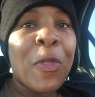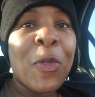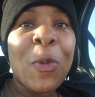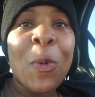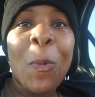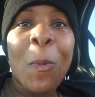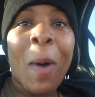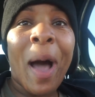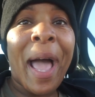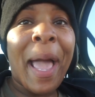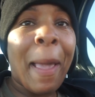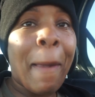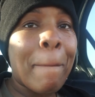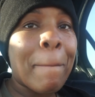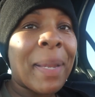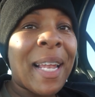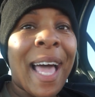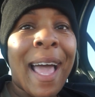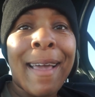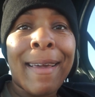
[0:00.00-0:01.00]
you white,
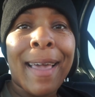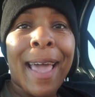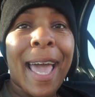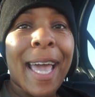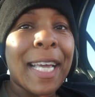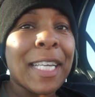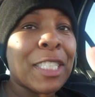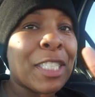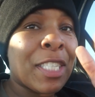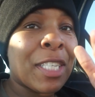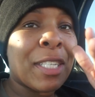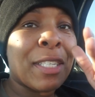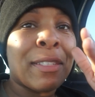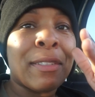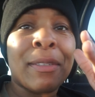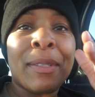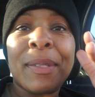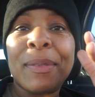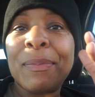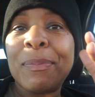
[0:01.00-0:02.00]
black,
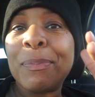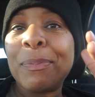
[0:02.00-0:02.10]
Asian,